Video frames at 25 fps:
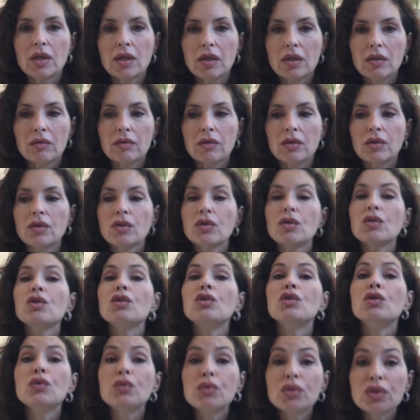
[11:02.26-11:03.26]
of year,
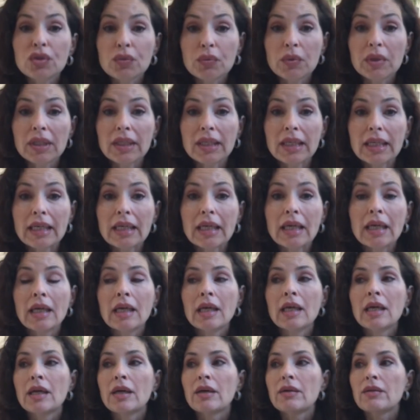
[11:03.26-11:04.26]

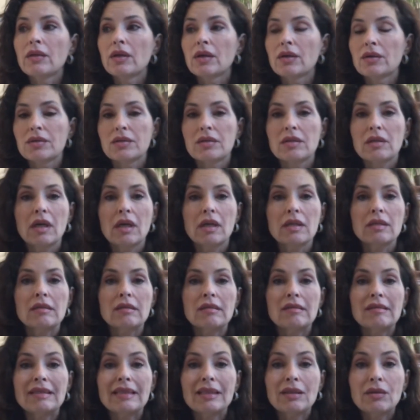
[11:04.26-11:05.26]
usually there's a
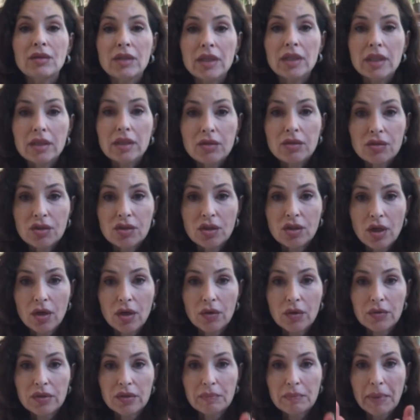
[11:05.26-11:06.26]
zillion
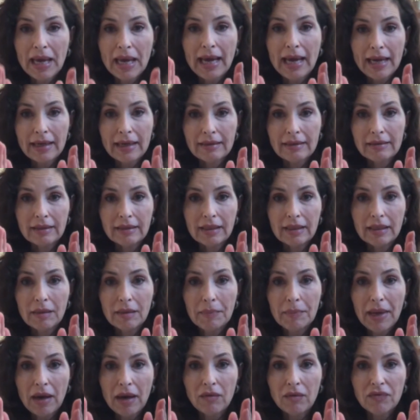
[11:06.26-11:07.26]
shows packed
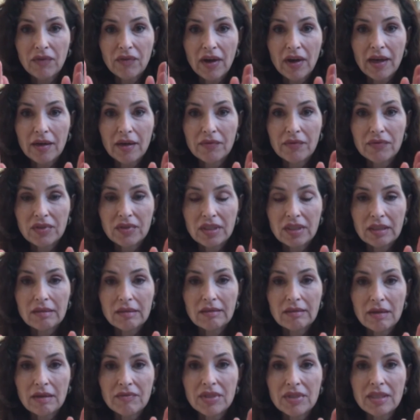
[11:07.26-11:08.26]
in about 5,
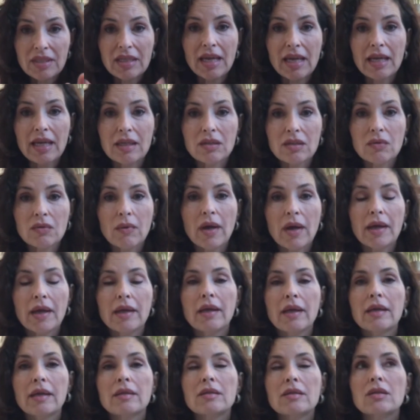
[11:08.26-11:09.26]
6, 7 days,
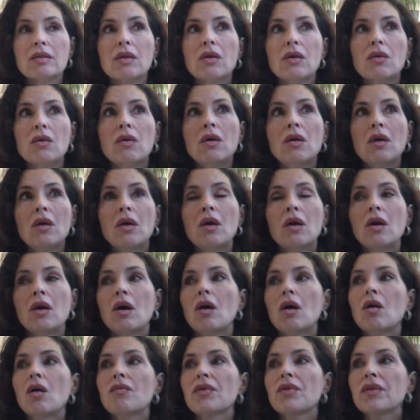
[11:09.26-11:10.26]
right? And so
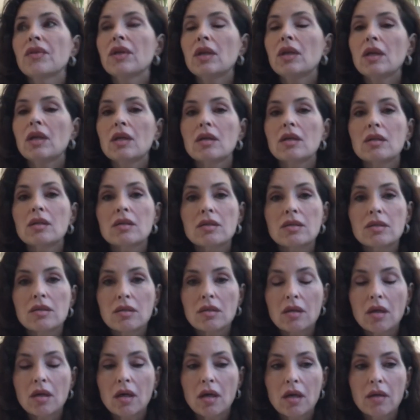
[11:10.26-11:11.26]
over the
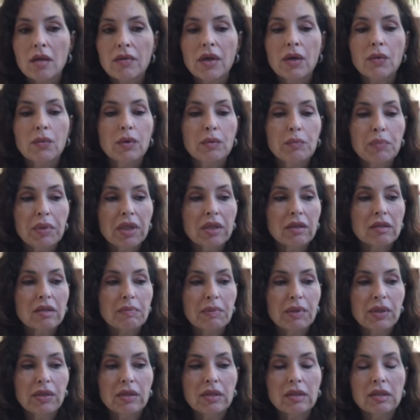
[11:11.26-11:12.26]
years, there would be
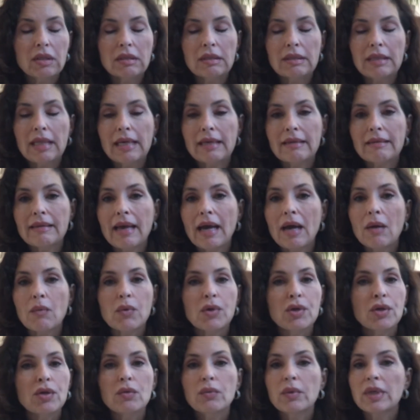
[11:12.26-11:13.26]
experiences like
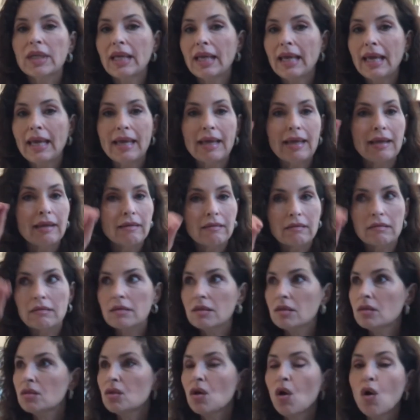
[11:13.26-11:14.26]
that where you would hit
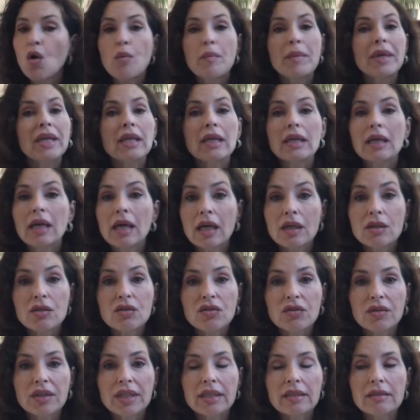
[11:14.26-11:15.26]
so many
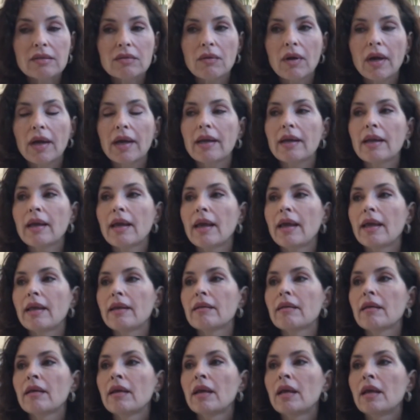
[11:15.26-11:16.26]
countries, right?
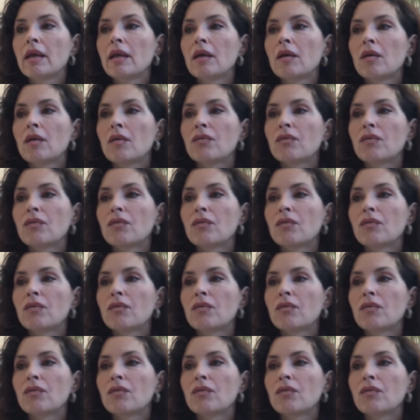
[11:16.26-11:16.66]
And